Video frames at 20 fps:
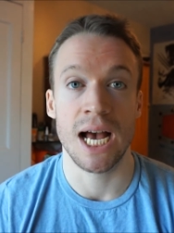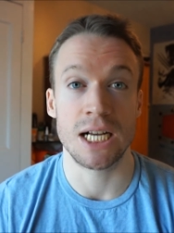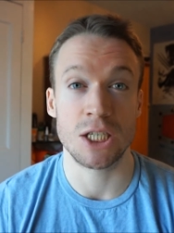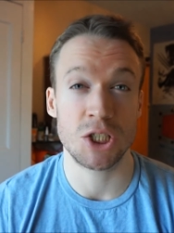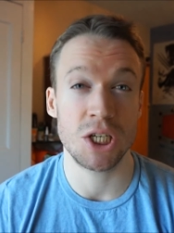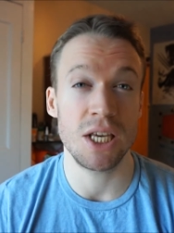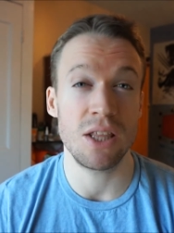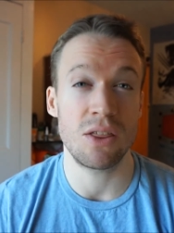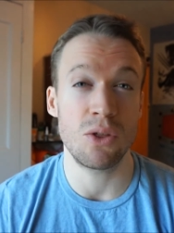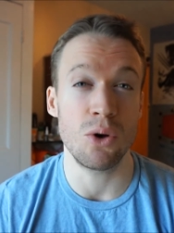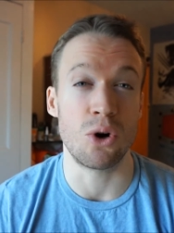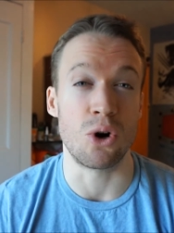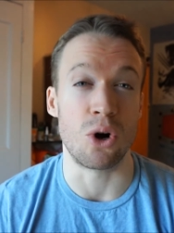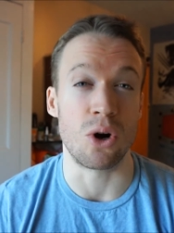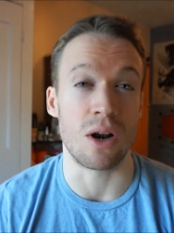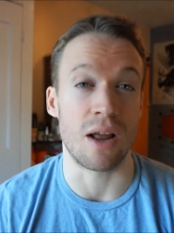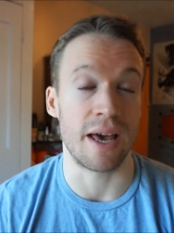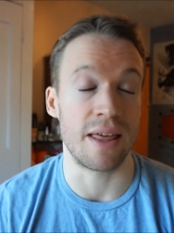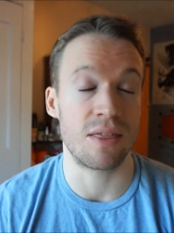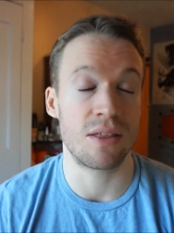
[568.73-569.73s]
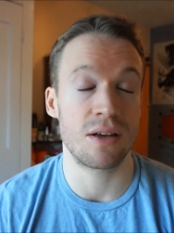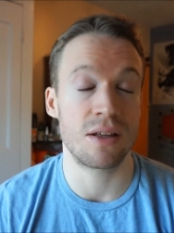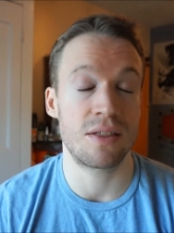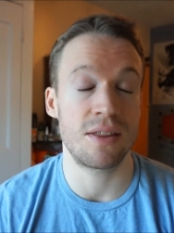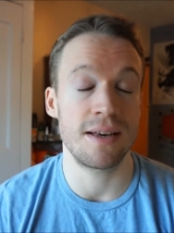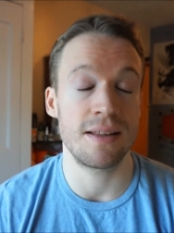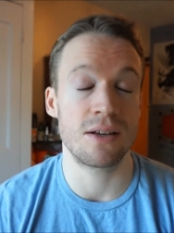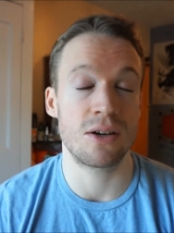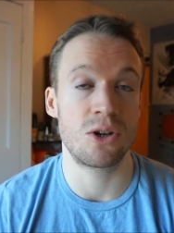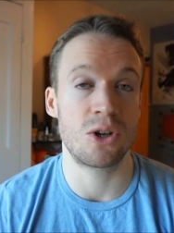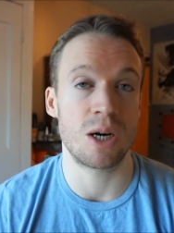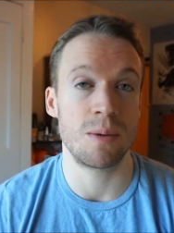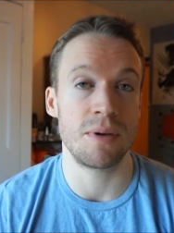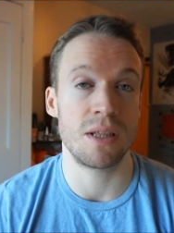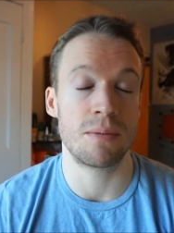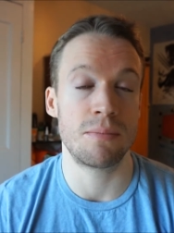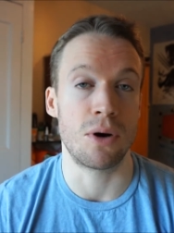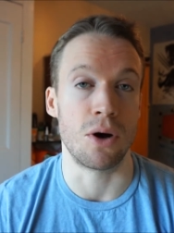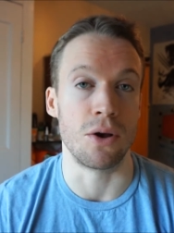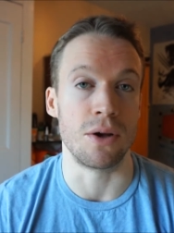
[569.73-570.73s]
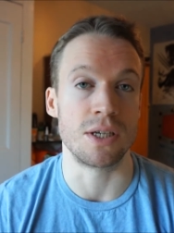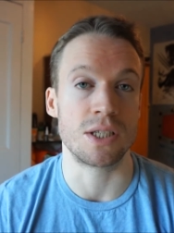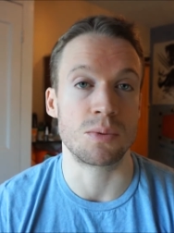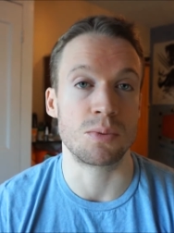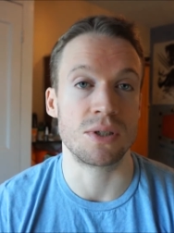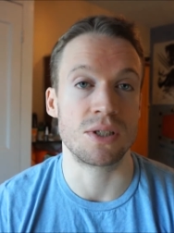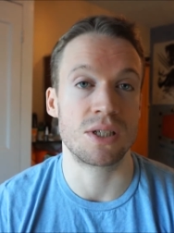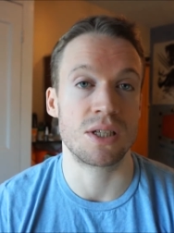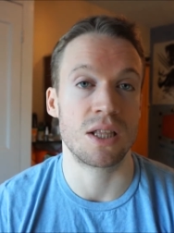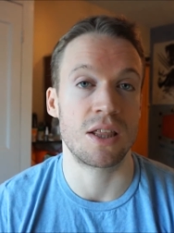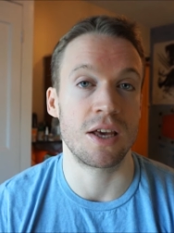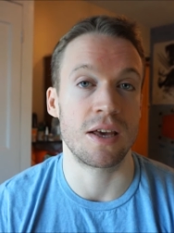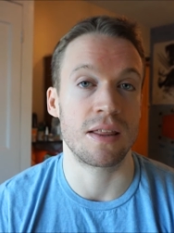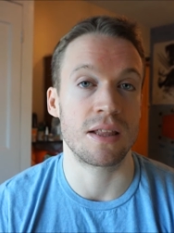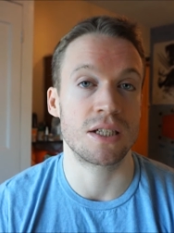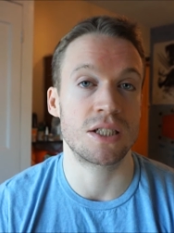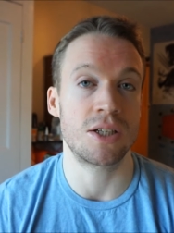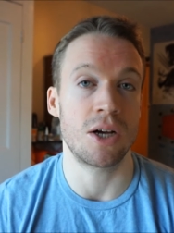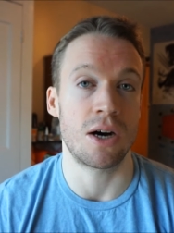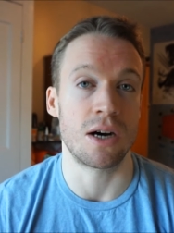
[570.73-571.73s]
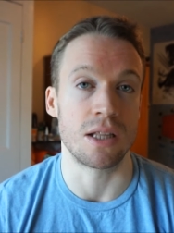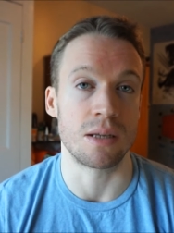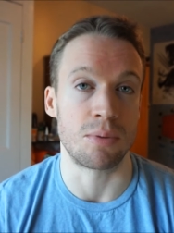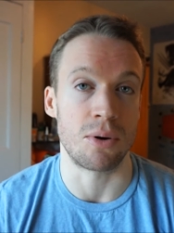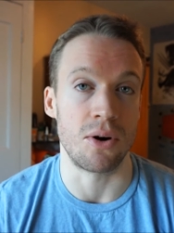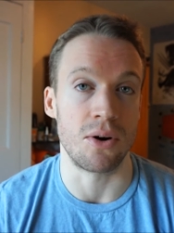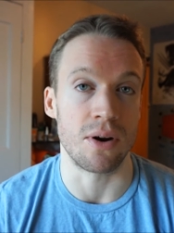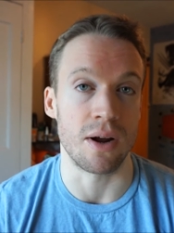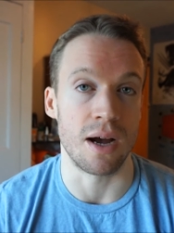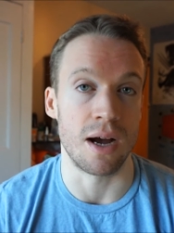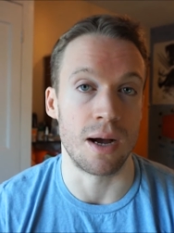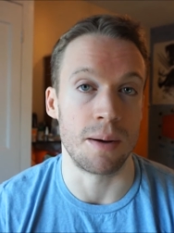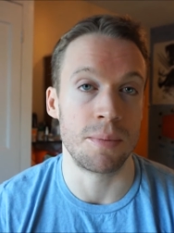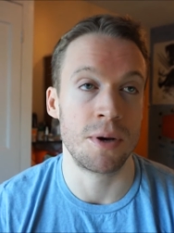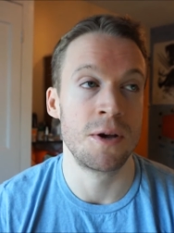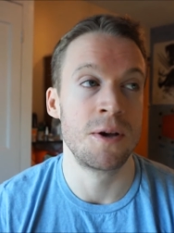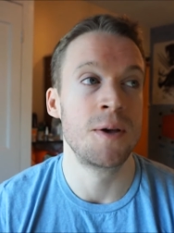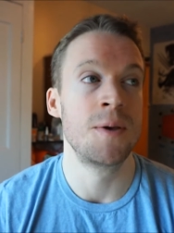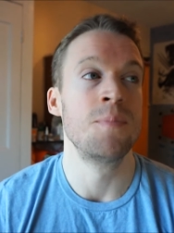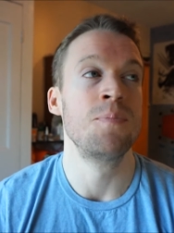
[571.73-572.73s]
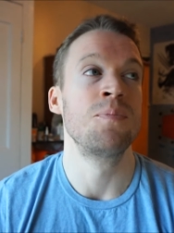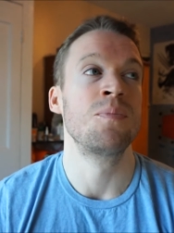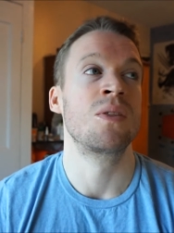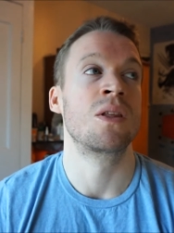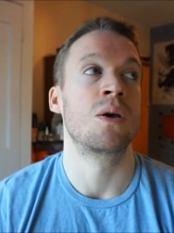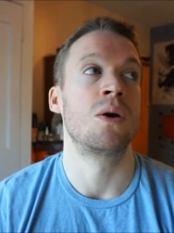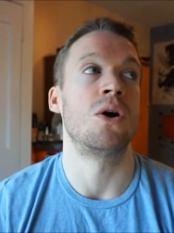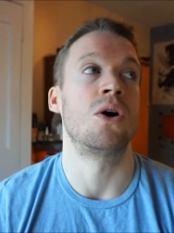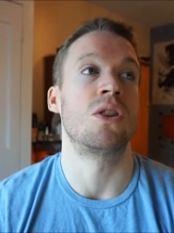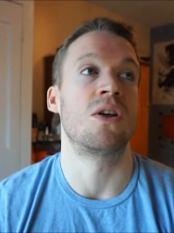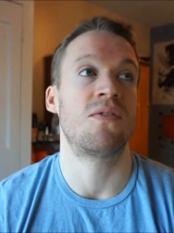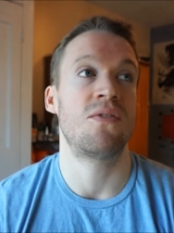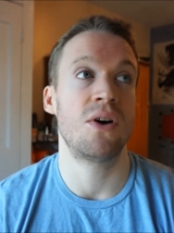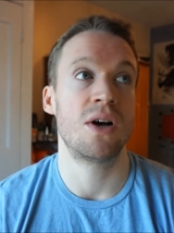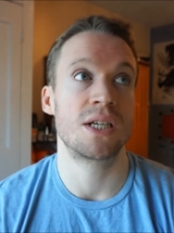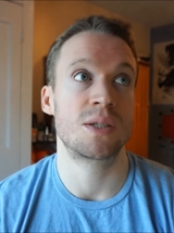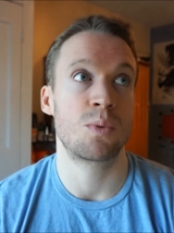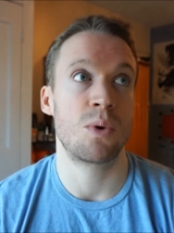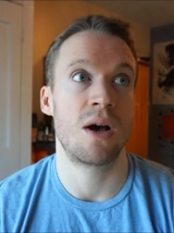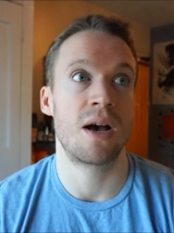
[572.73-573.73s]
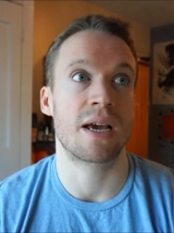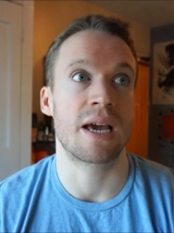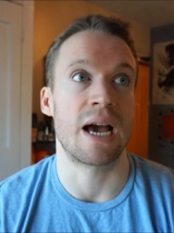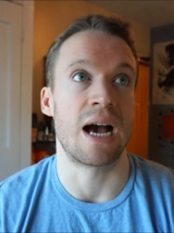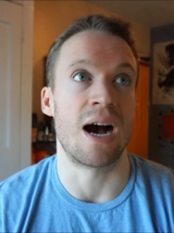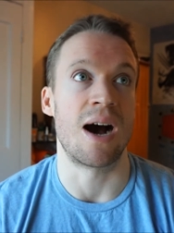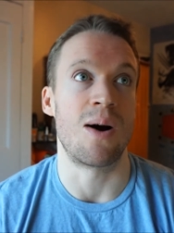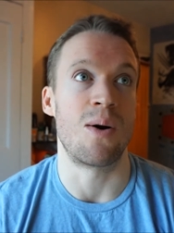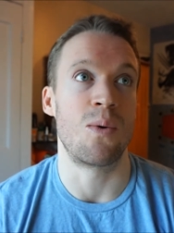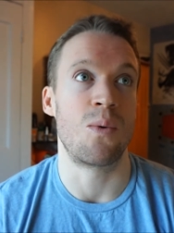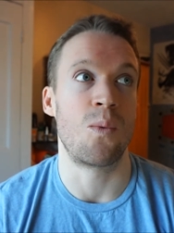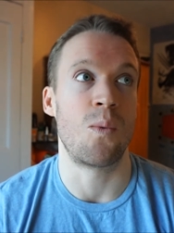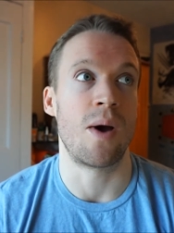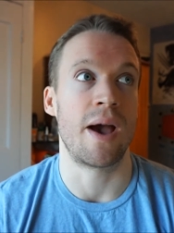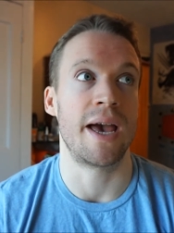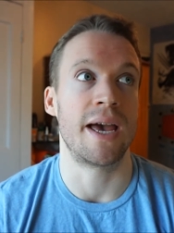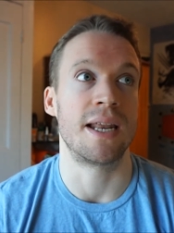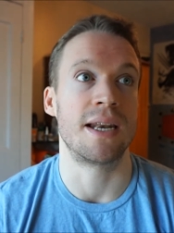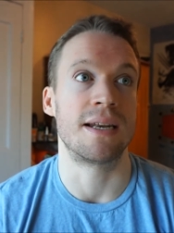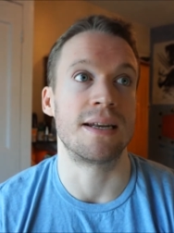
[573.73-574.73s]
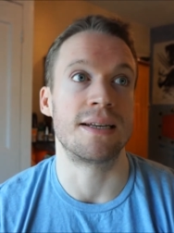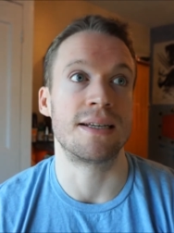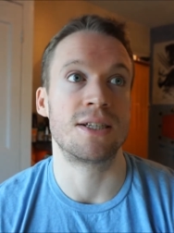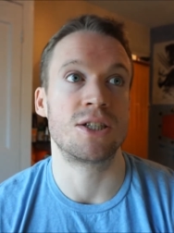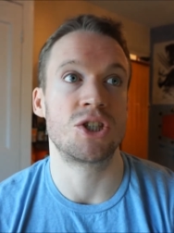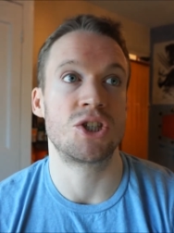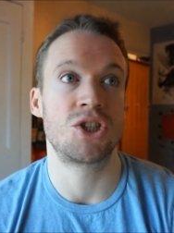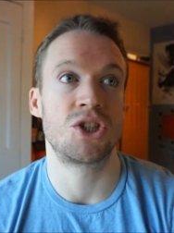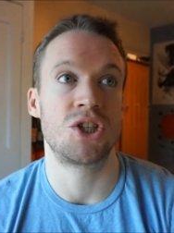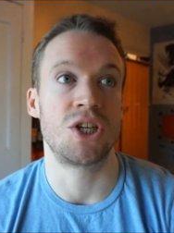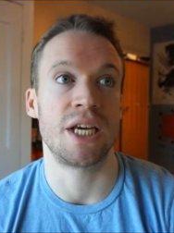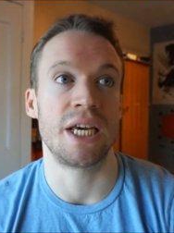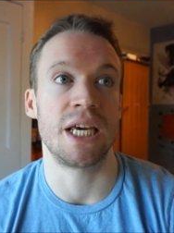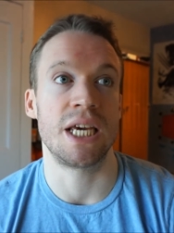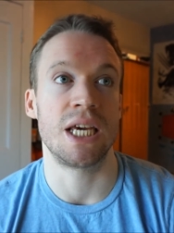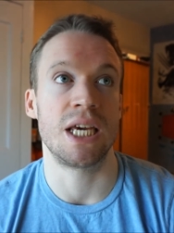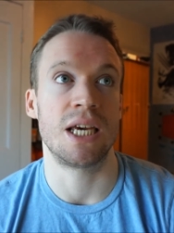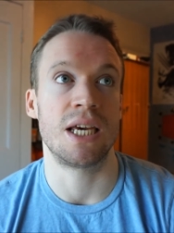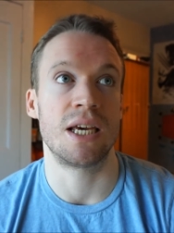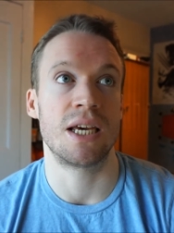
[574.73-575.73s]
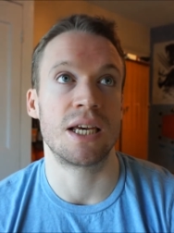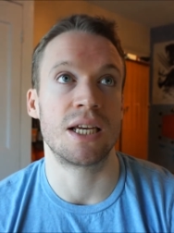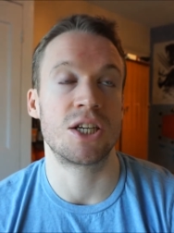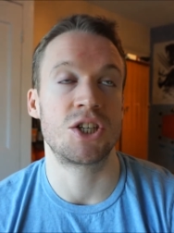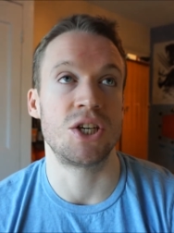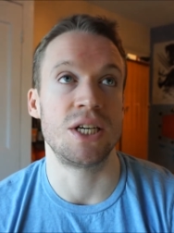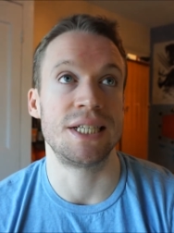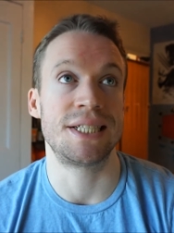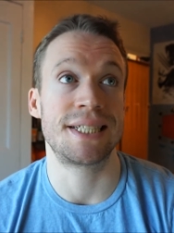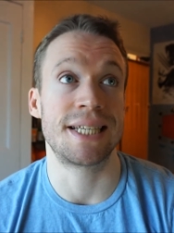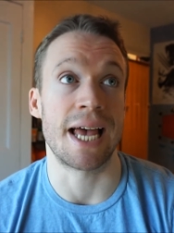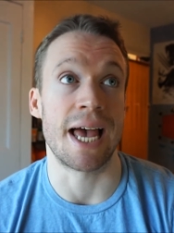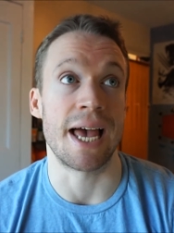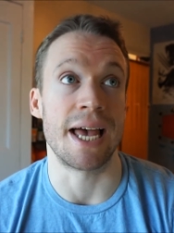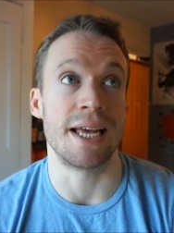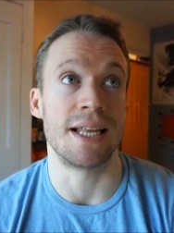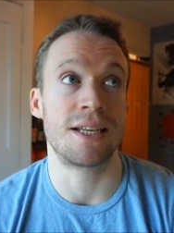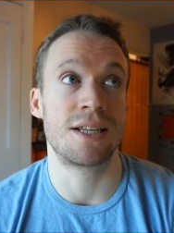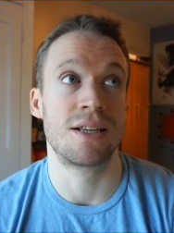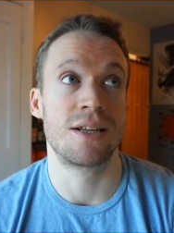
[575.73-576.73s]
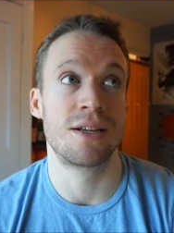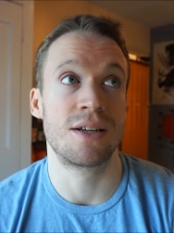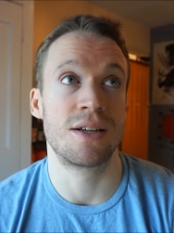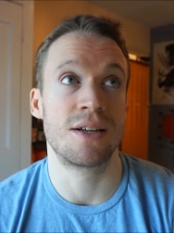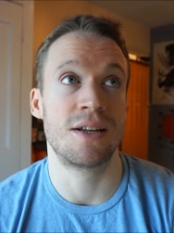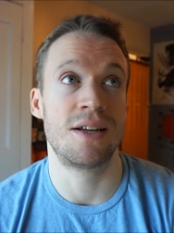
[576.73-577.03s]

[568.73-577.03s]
And she thought, like, the thing that annoyed me the most was the thing at the start of the program, on the first workout, when she she said,